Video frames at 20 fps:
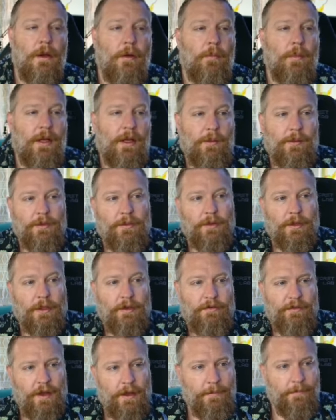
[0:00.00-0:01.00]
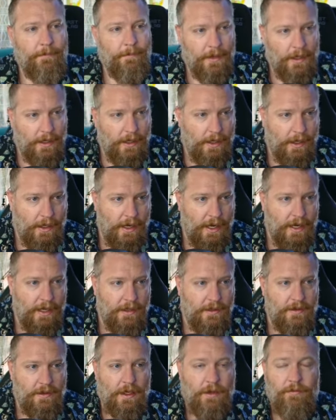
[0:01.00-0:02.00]
but it was really fun.
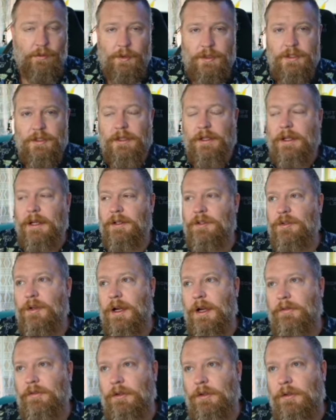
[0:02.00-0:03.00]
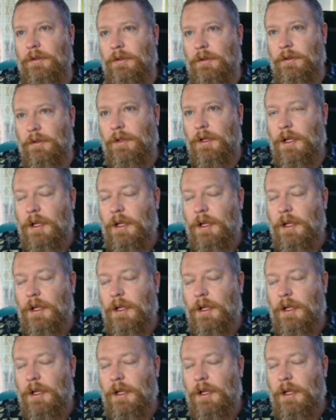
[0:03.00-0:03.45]
And unfortunately, that travel,